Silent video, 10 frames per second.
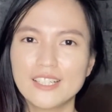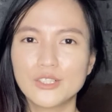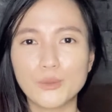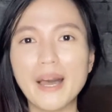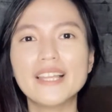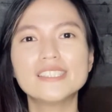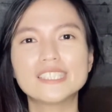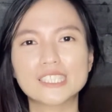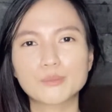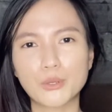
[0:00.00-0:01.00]
To balance
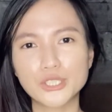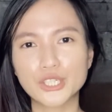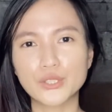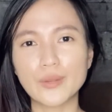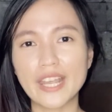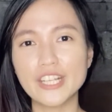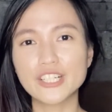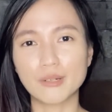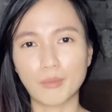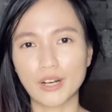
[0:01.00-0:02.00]
exposure to
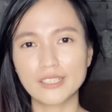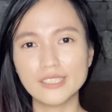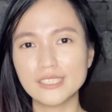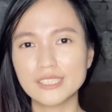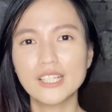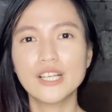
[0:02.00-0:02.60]
Asian markets,